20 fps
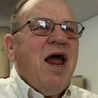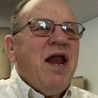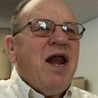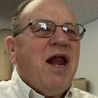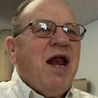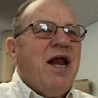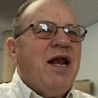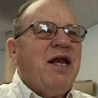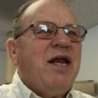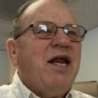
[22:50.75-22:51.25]

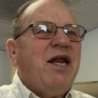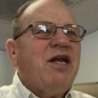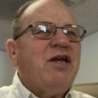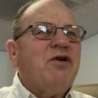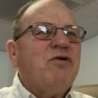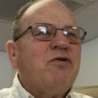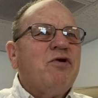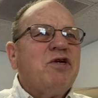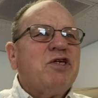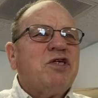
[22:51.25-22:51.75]
and I
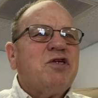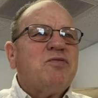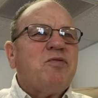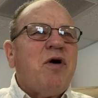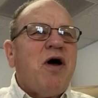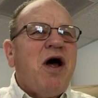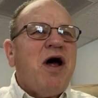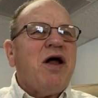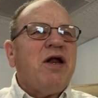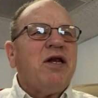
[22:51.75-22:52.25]
need to
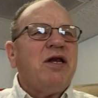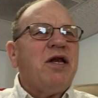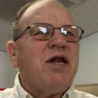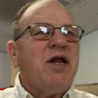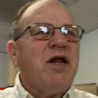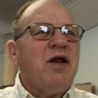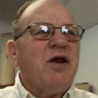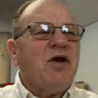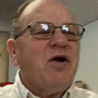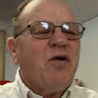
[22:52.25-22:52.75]
respond
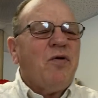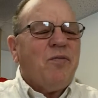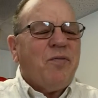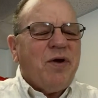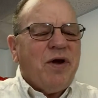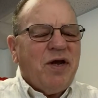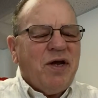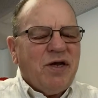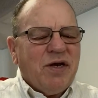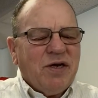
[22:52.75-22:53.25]
in
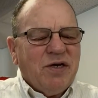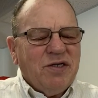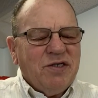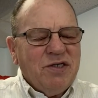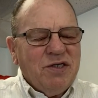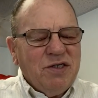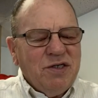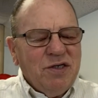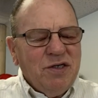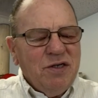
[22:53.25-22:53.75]

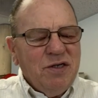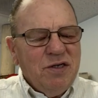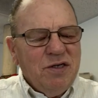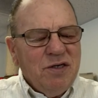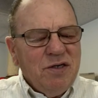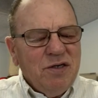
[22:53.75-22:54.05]
obedience.